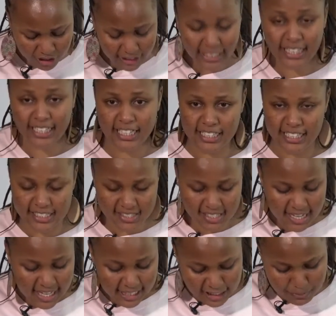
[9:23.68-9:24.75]
alienates
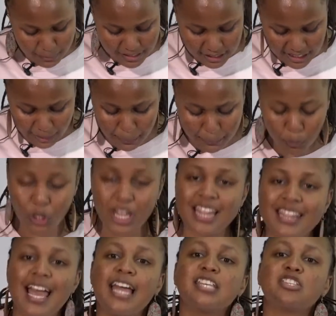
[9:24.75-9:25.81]
this particular people.
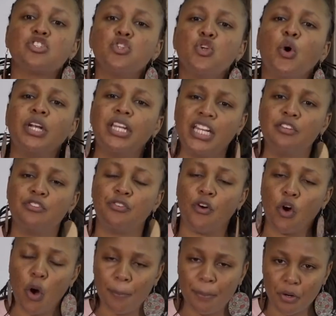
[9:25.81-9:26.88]
There is no need for
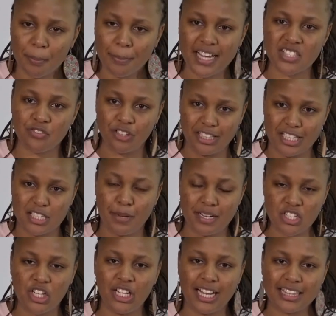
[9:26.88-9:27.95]
compromise for these
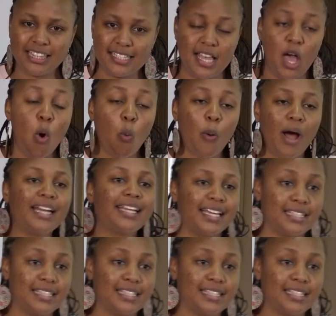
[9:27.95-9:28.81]
particular things. One can